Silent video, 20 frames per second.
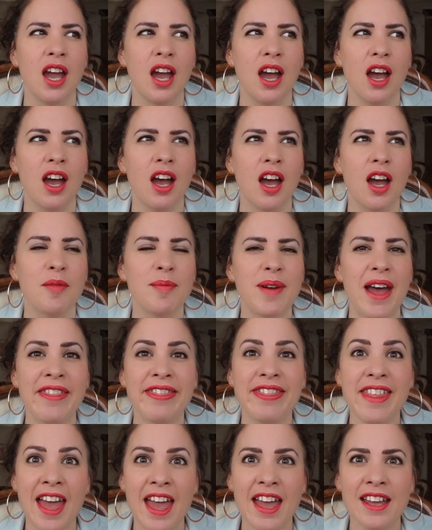
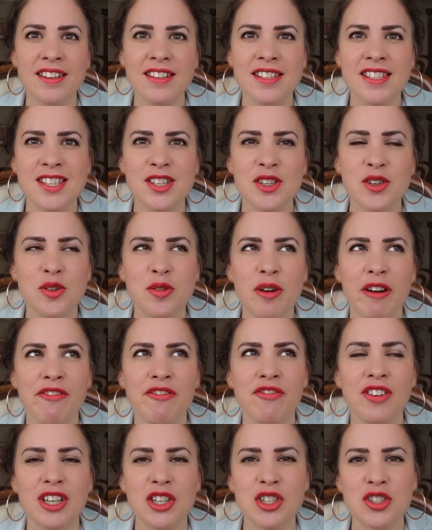And then to
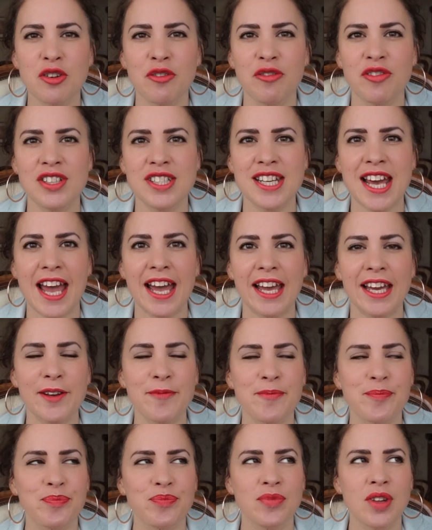finish off the
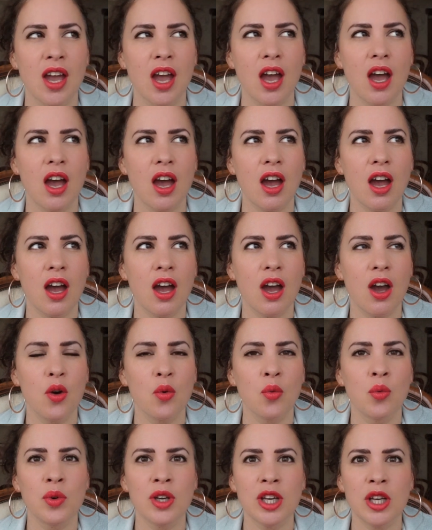day,
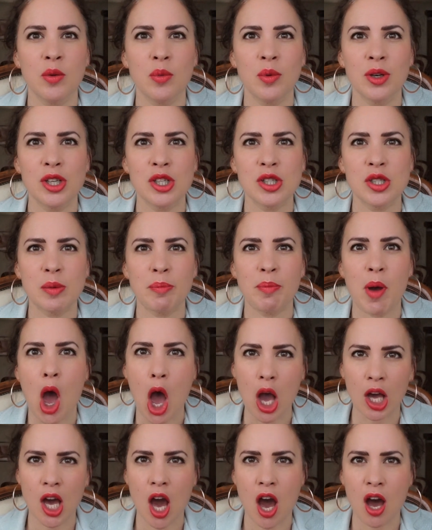we would
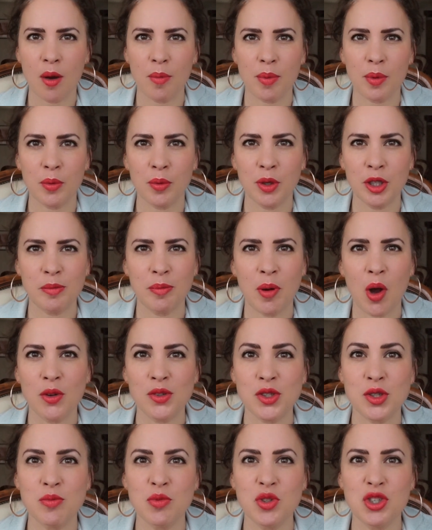perk up, we'd put on
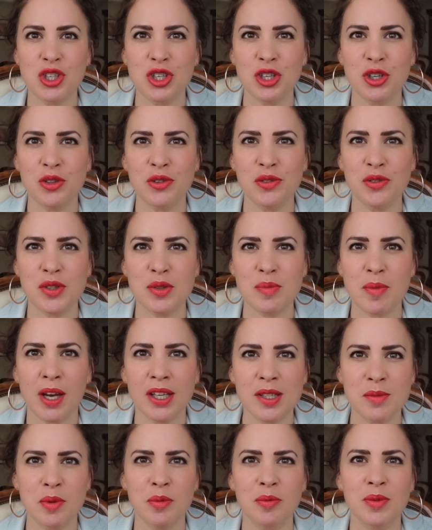some tunes, my
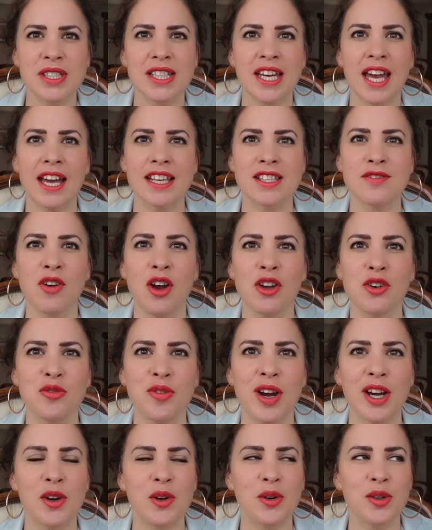husband would get his vinyl
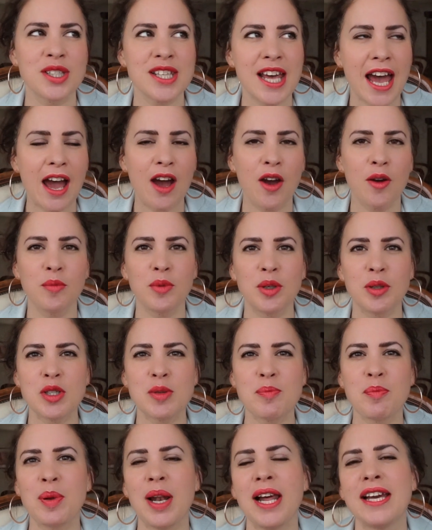records out and we'd
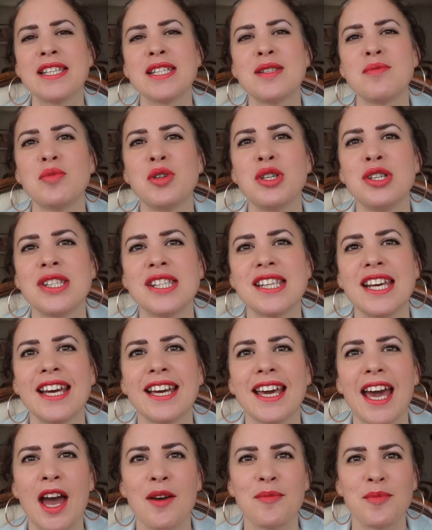play some
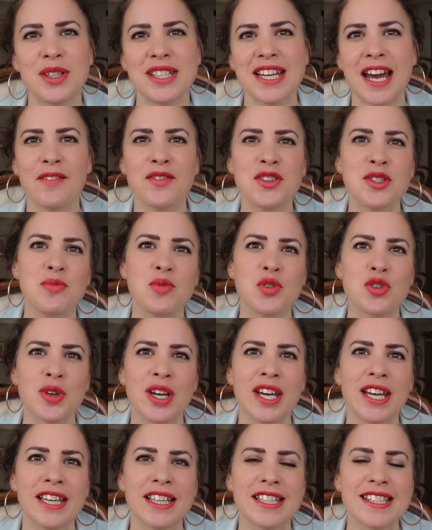music and we'd have some
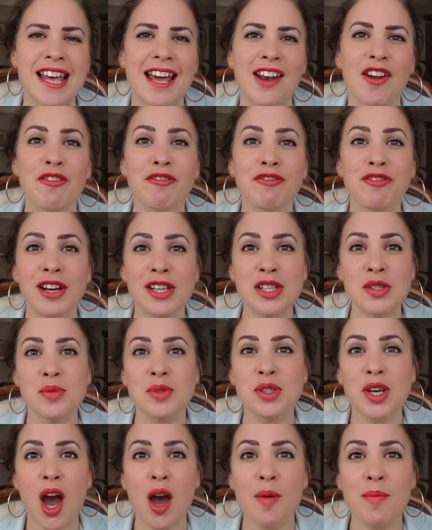drinks and our friends
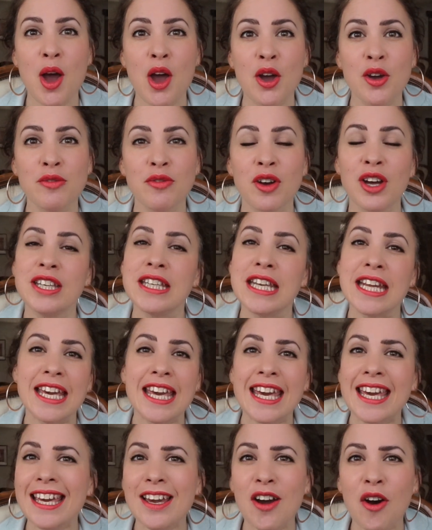would come over.
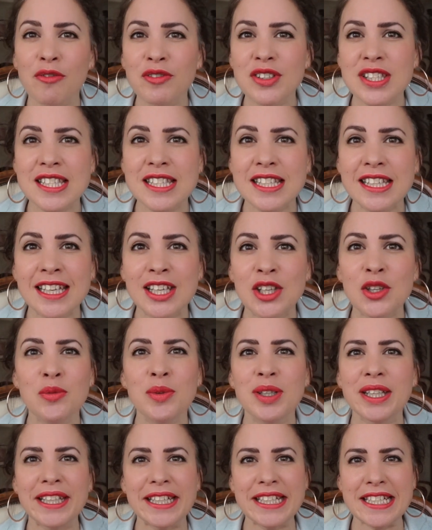Nikki, obviously you
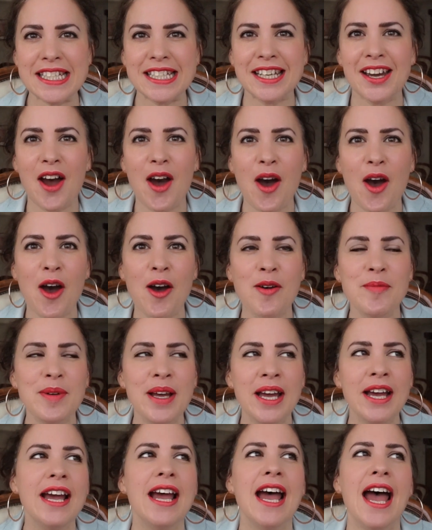would need to come,
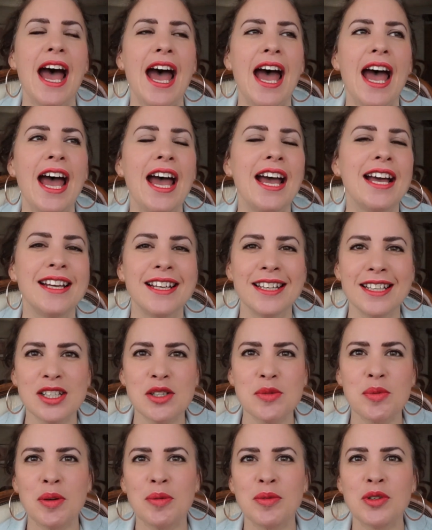and
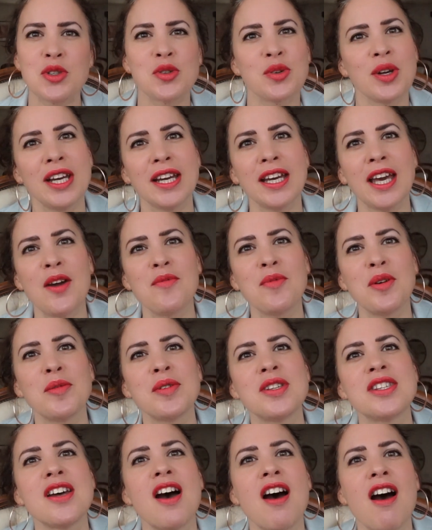we would drink and we
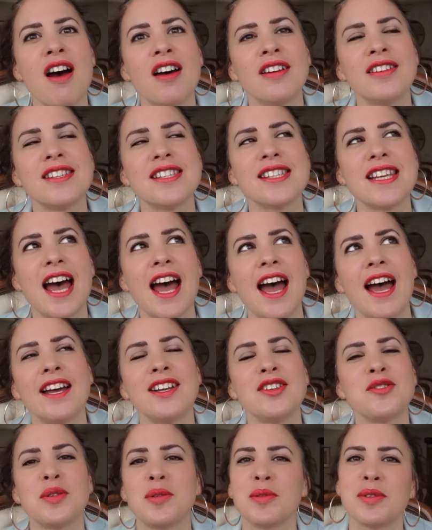would dance
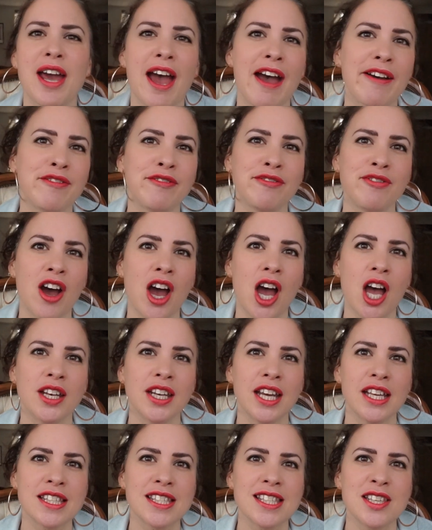and we would have fun
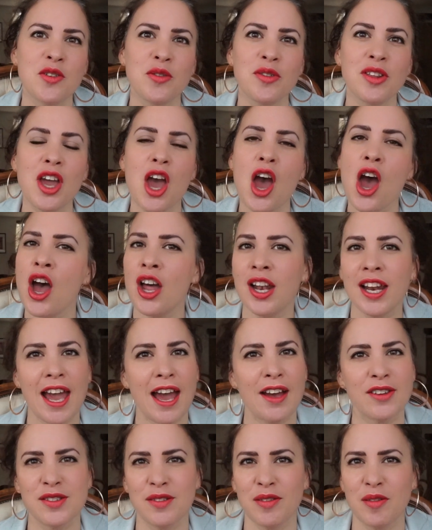until the early
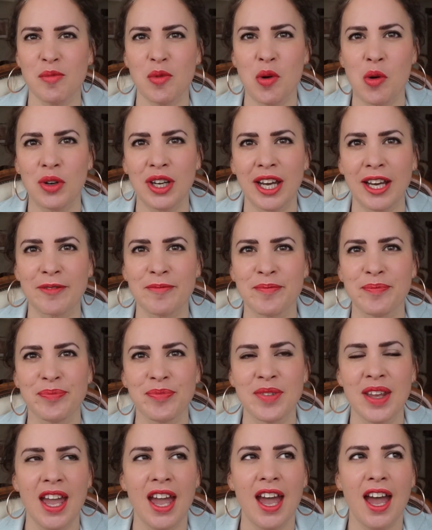hours of the morning,
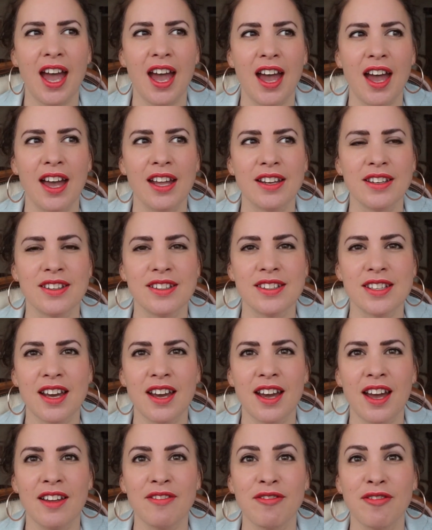and
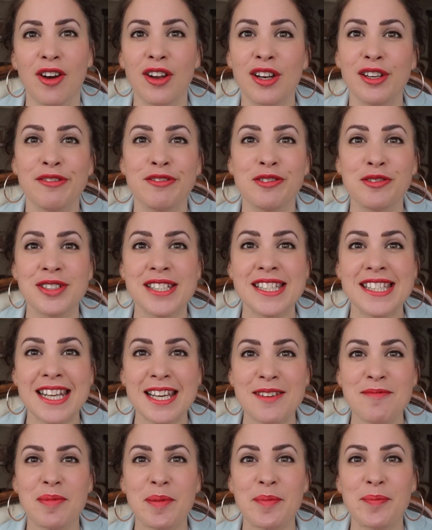finally fall
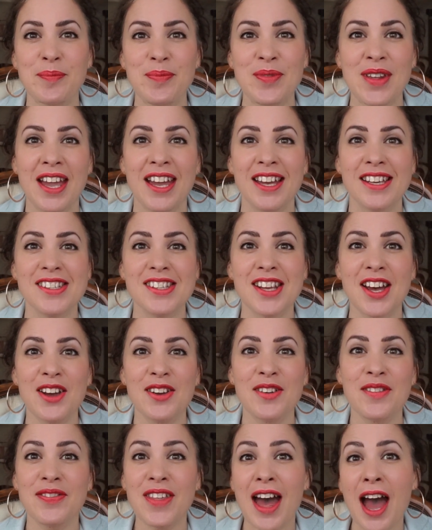asleep.
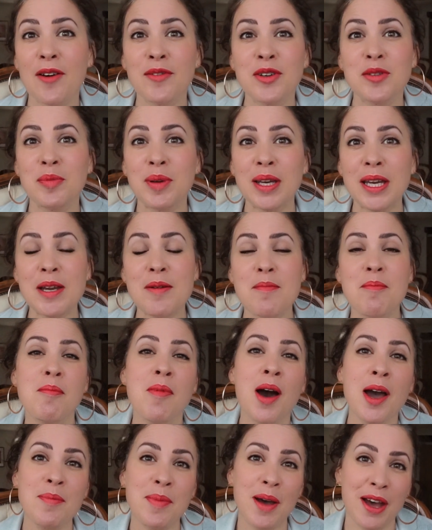So that would be
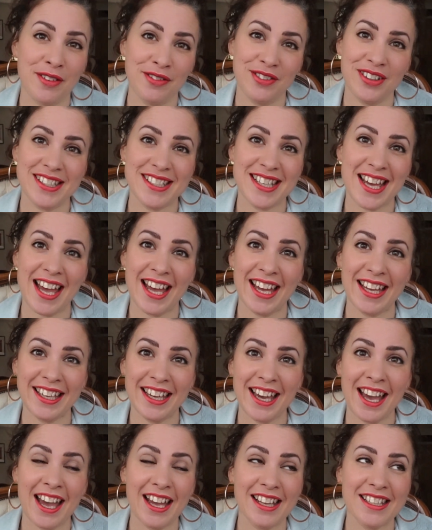my perfect
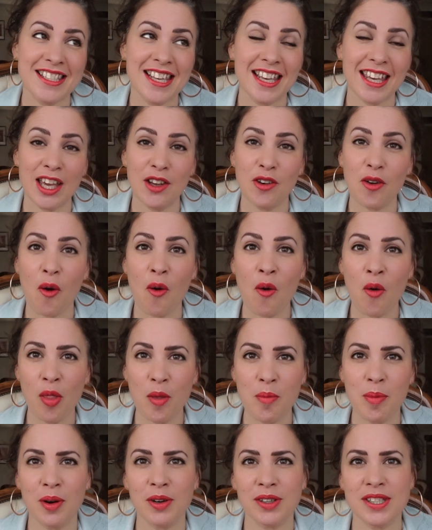day, ticking all the
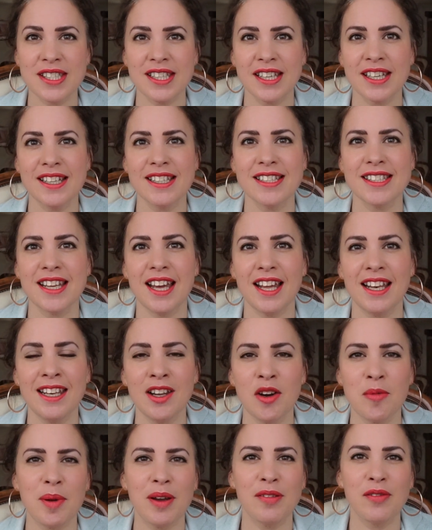boxes, a
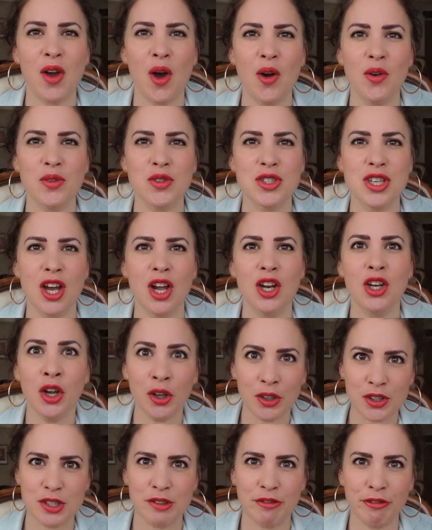little bit of culture,
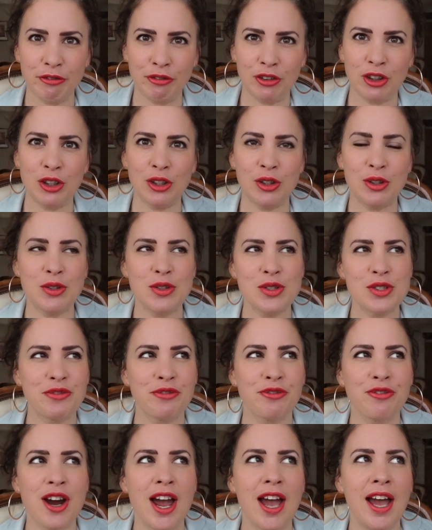lots of food,
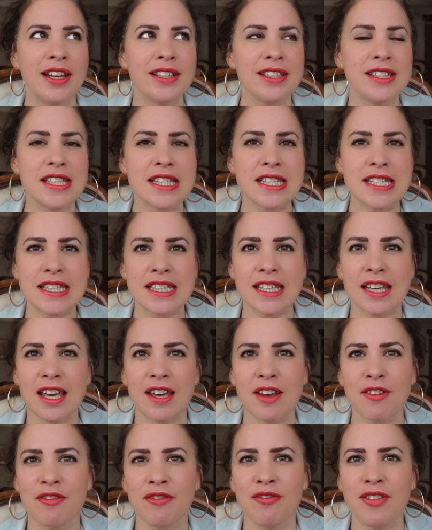friends,
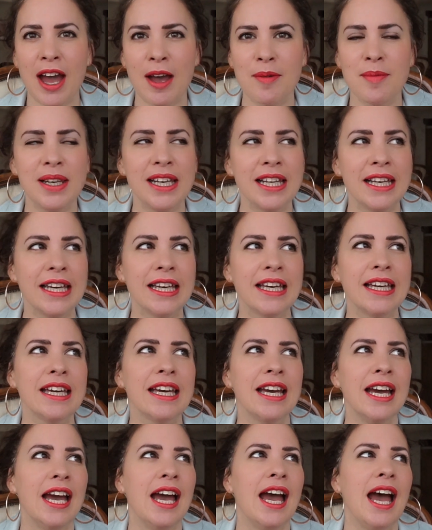family,
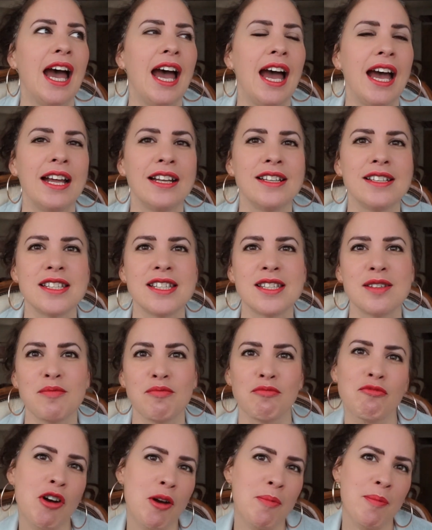and
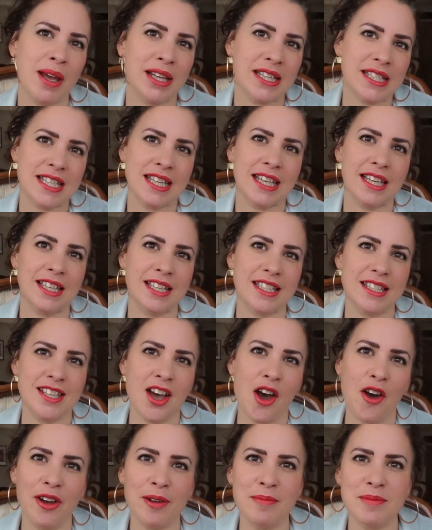some romantic
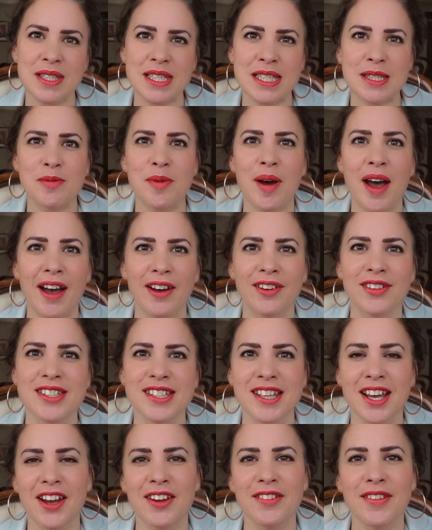times as well. So